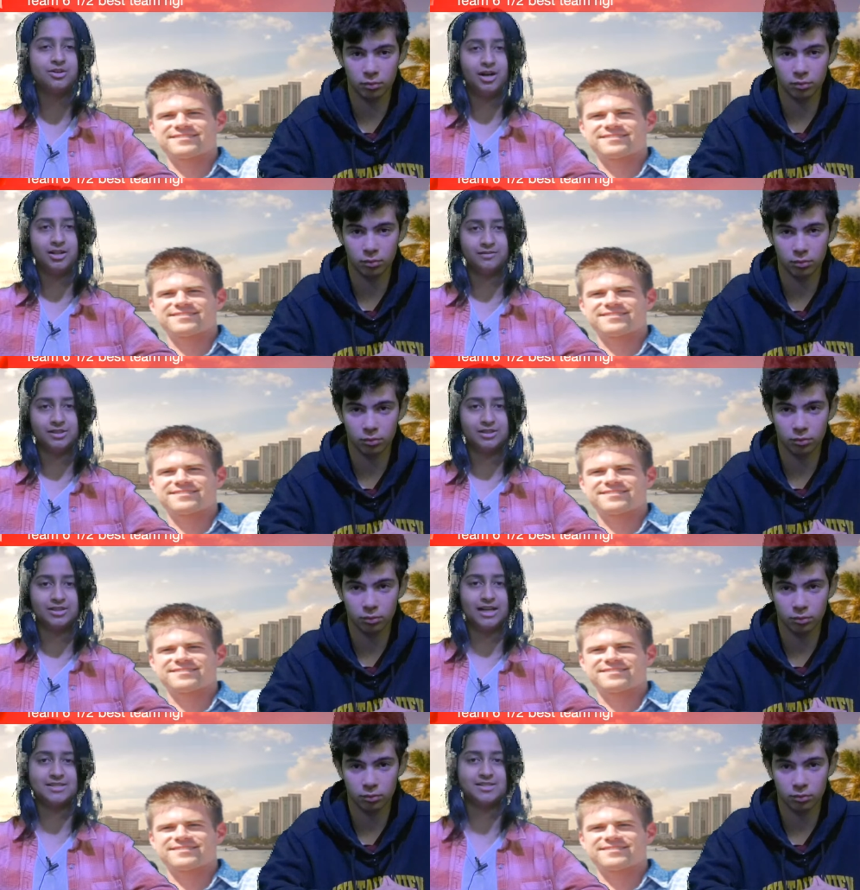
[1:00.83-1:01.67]
Speaker 1: all of
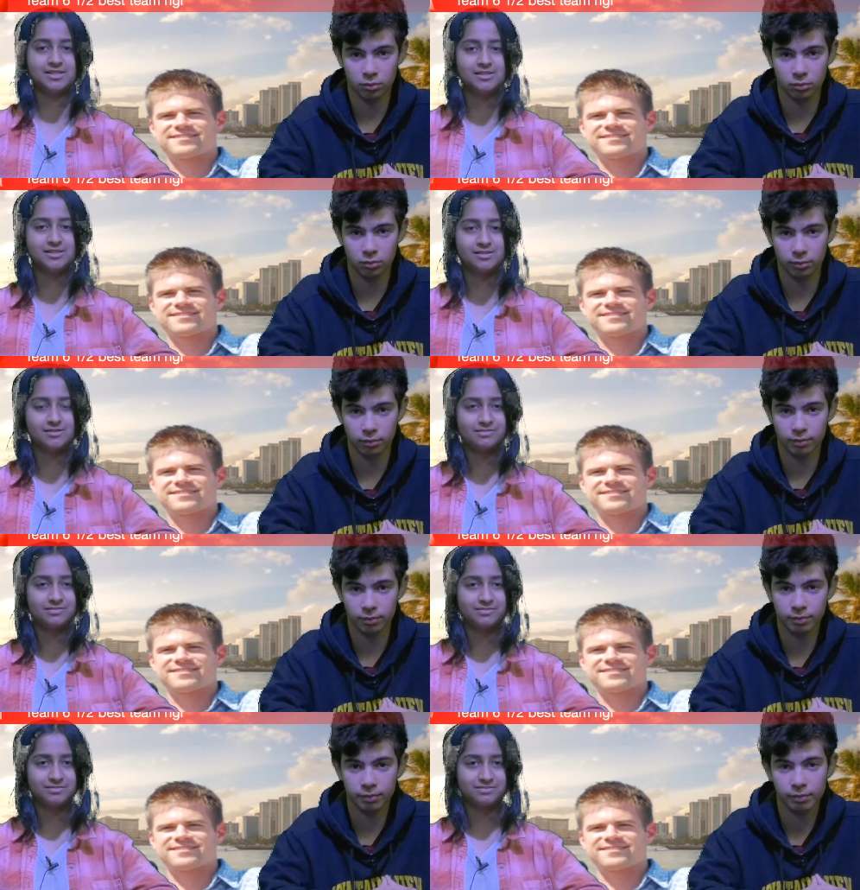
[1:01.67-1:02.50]
your classes.
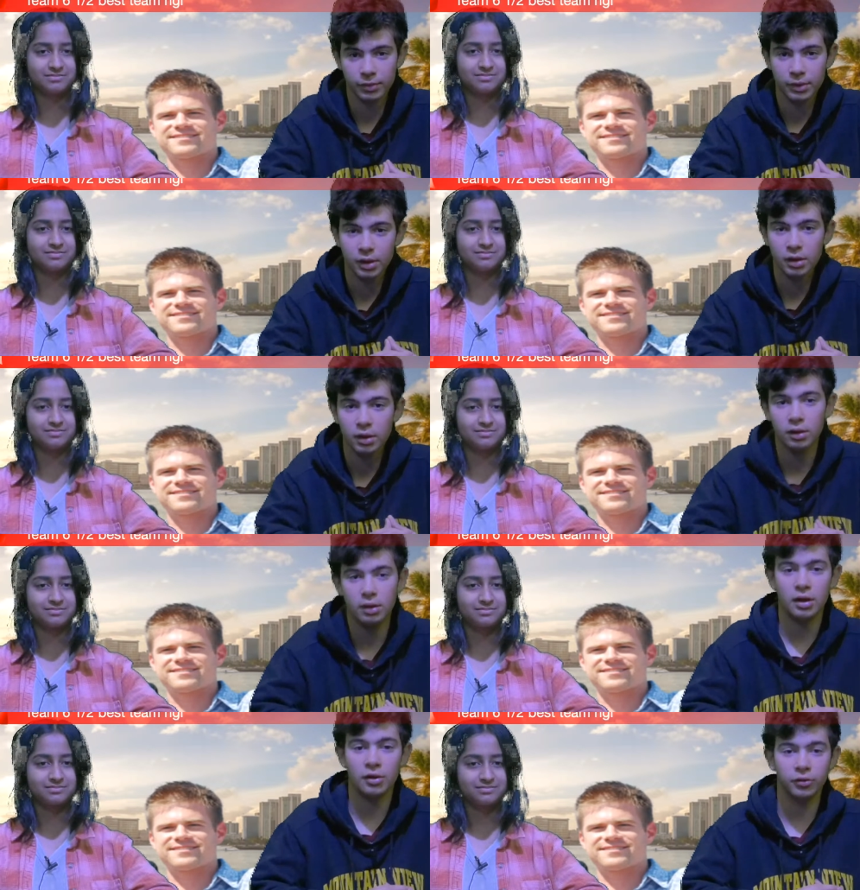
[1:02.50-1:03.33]

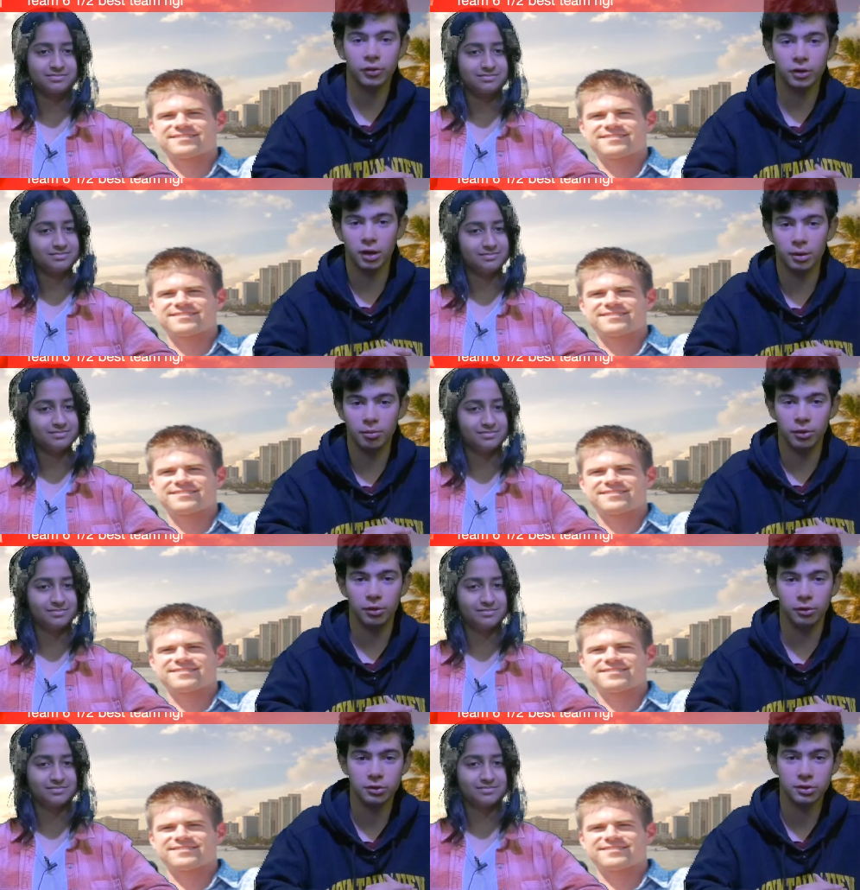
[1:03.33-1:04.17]
Speaker 2: Now for club
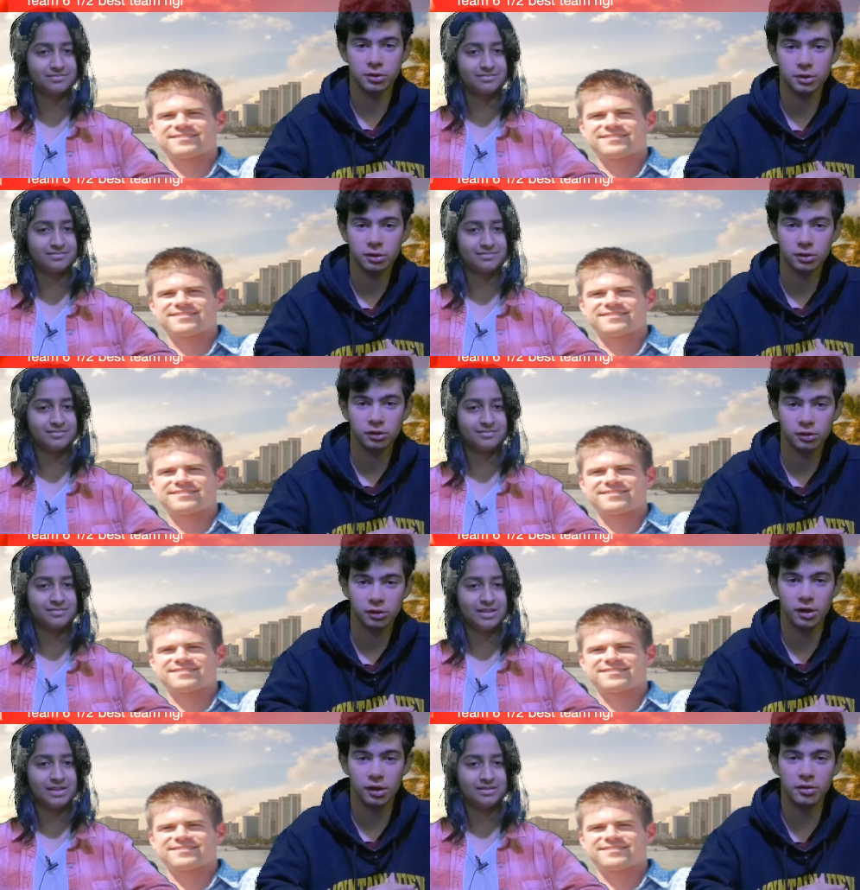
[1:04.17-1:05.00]
news.
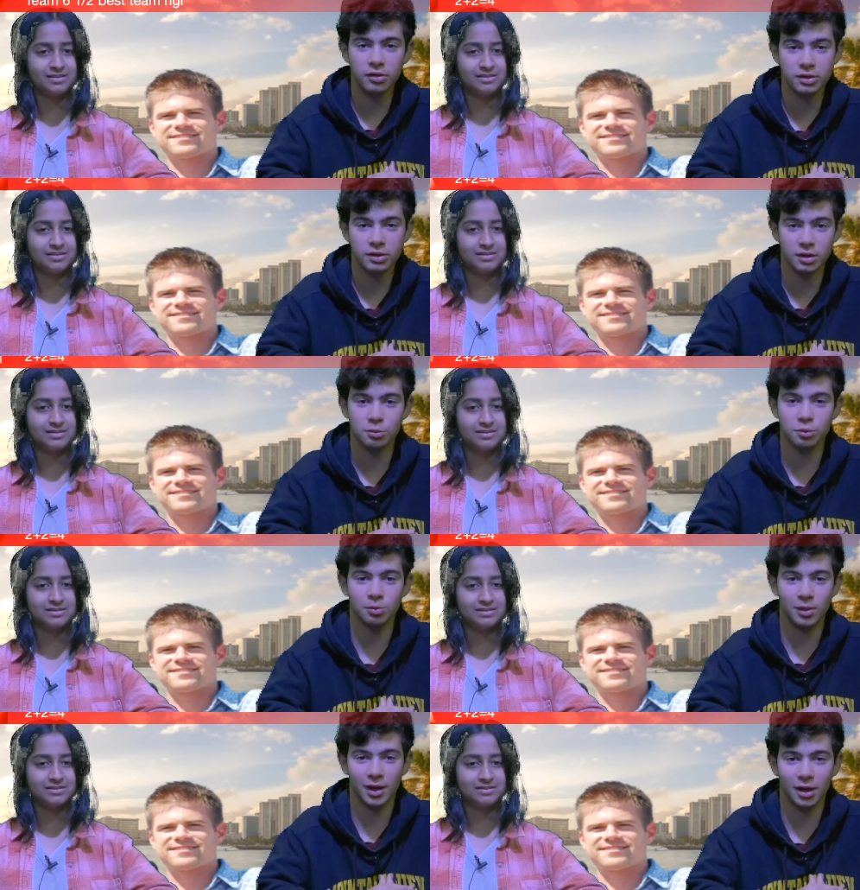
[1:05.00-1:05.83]
Today these clubs
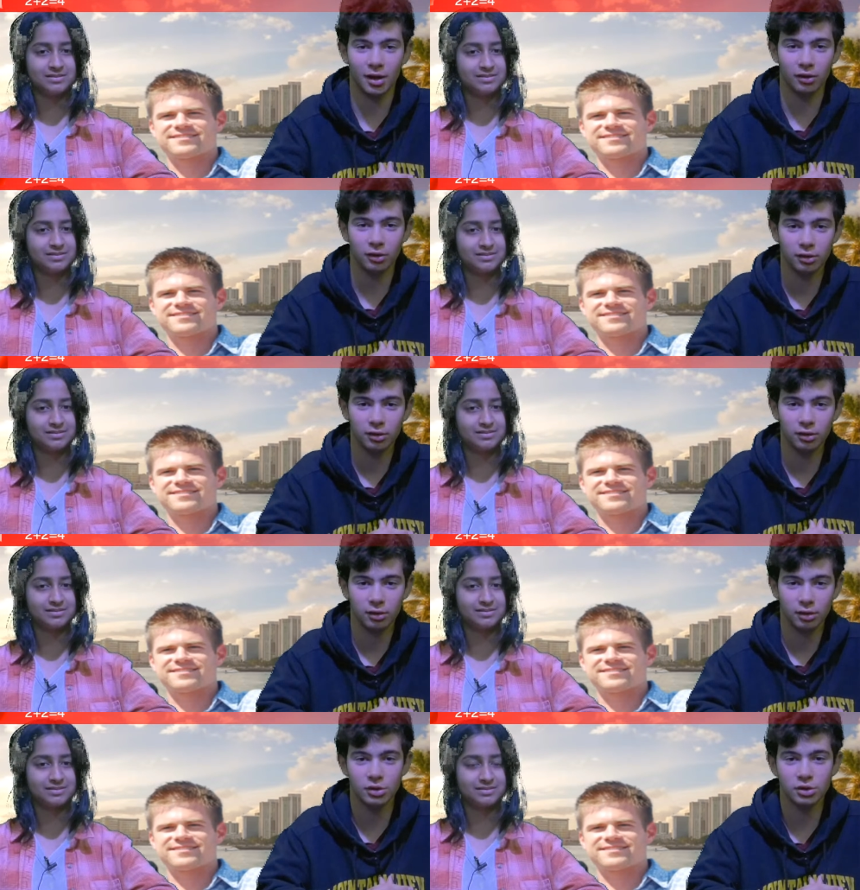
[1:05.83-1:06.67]
will be held.
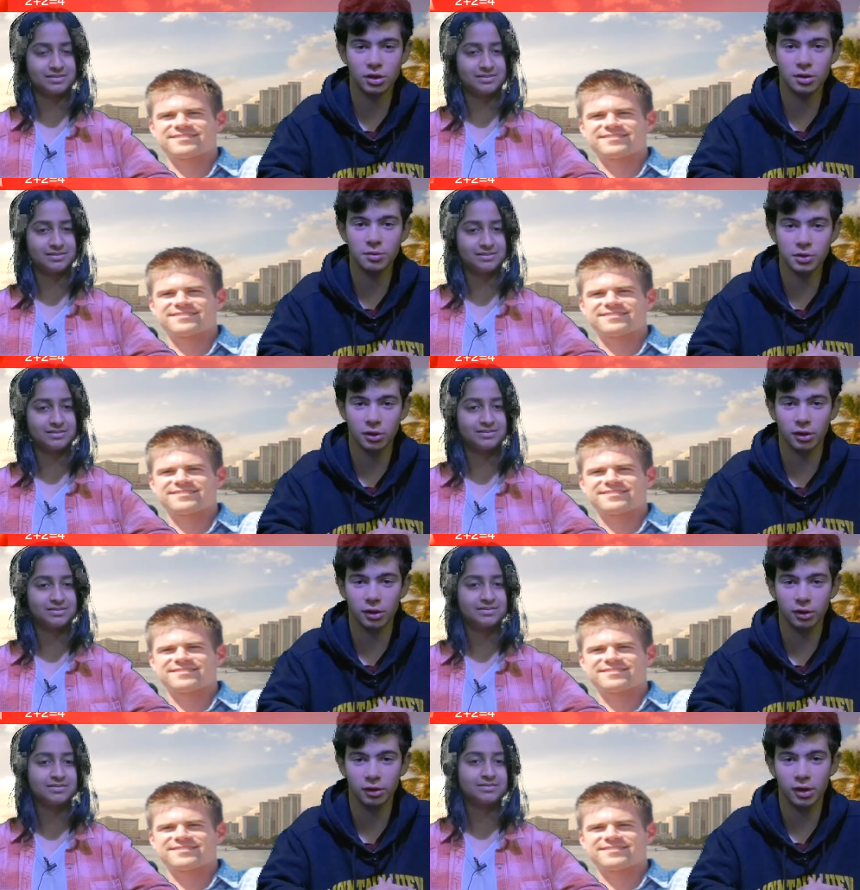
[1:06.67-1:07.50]
Lunch clubs
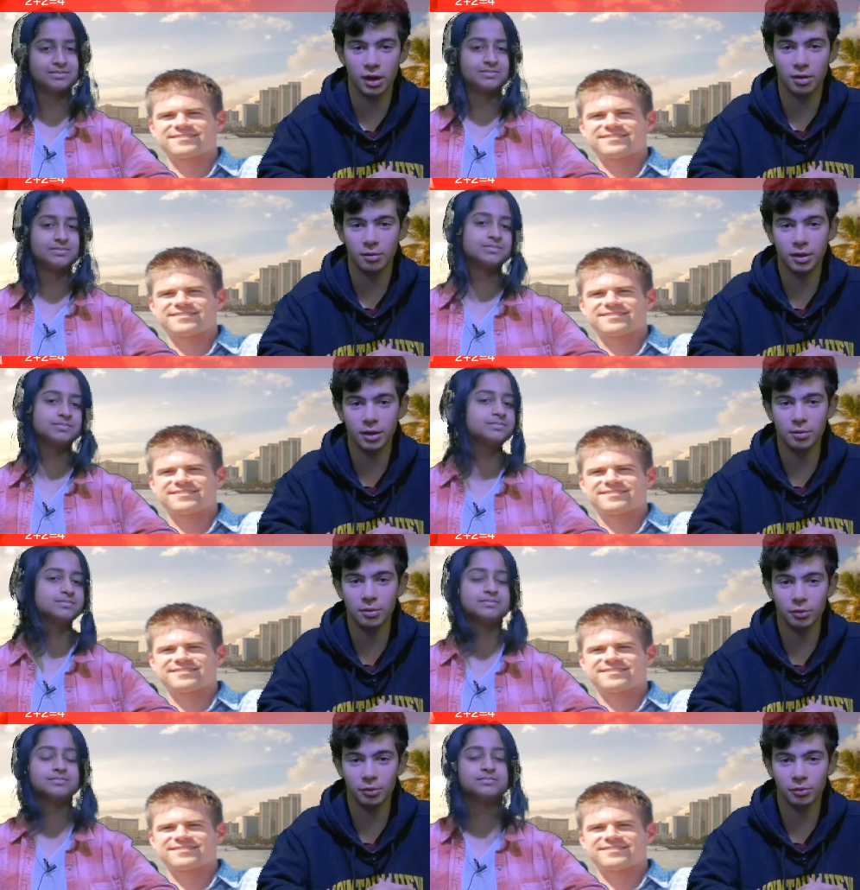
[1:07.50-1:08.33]
are Anime
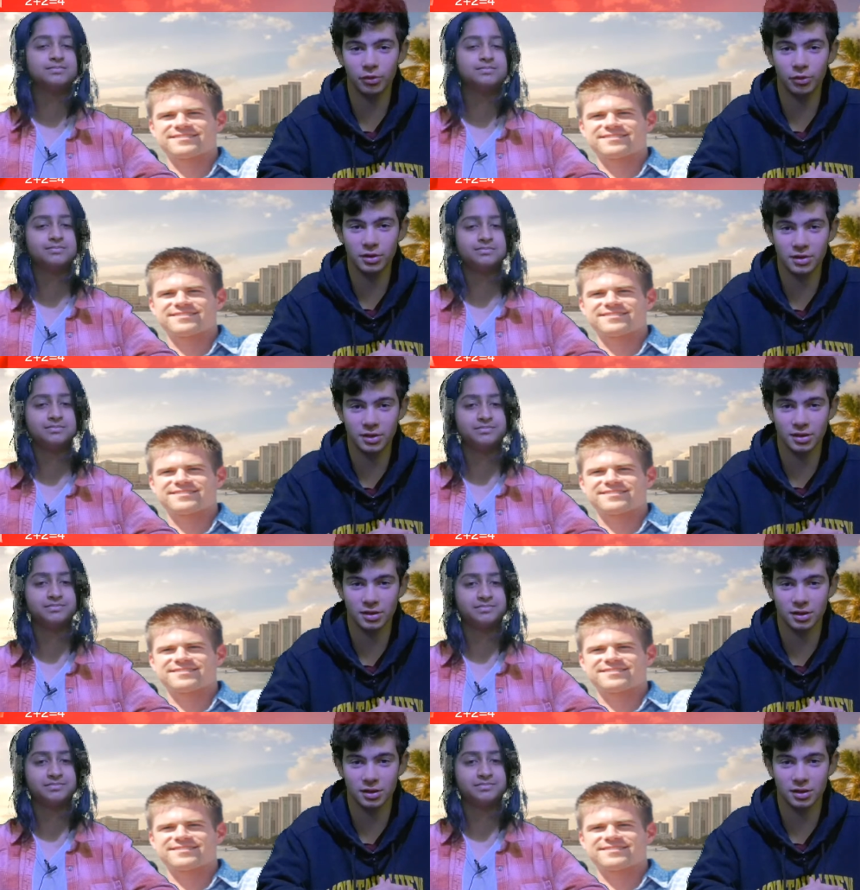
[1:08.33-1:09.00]
Club in room 46